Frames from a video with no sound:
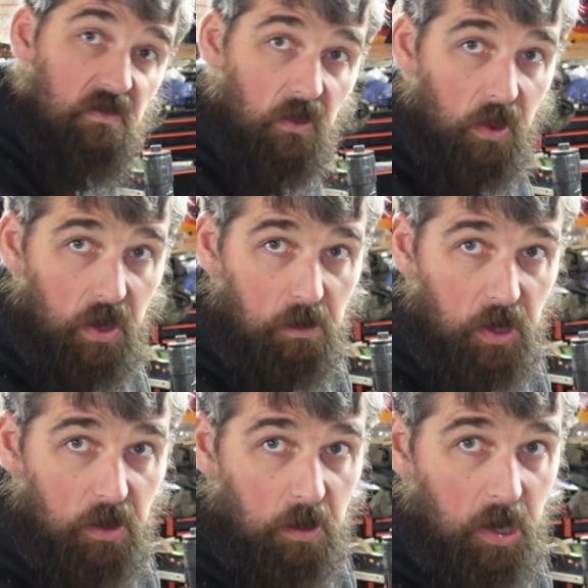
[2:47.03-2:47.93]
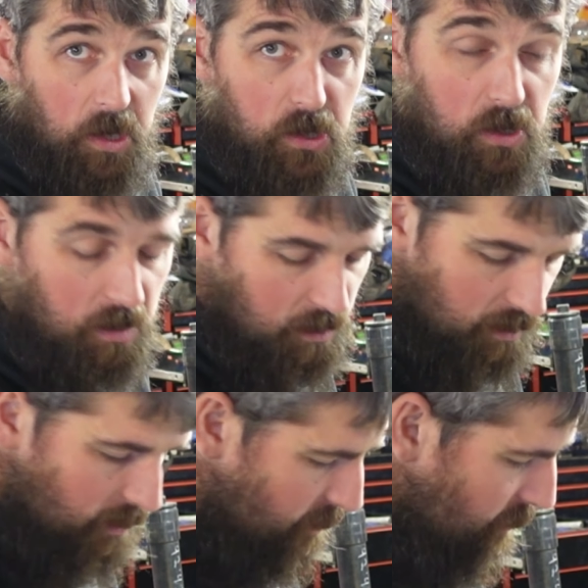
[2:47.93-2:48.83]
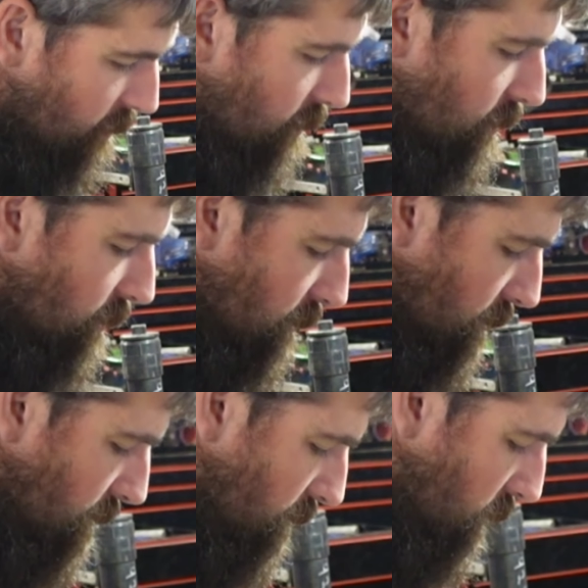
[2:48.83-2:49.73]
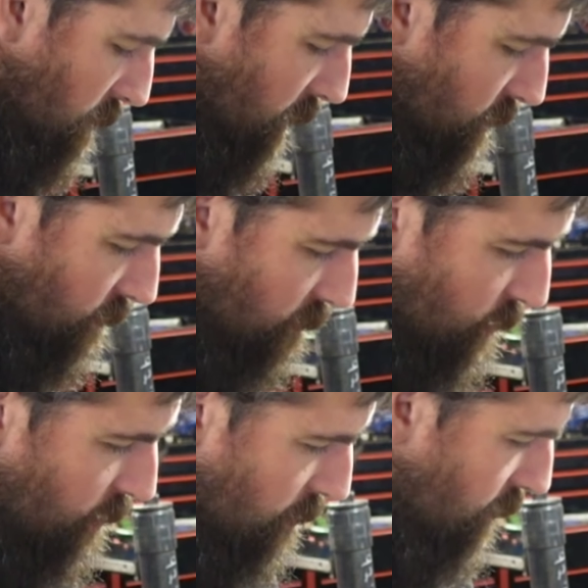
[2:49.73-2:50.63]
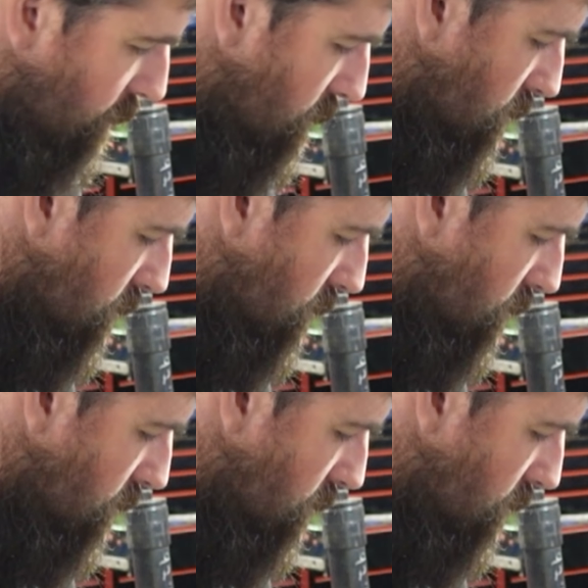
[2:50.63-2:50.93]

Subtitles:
little bit of pressure. It's probably just from shipping it.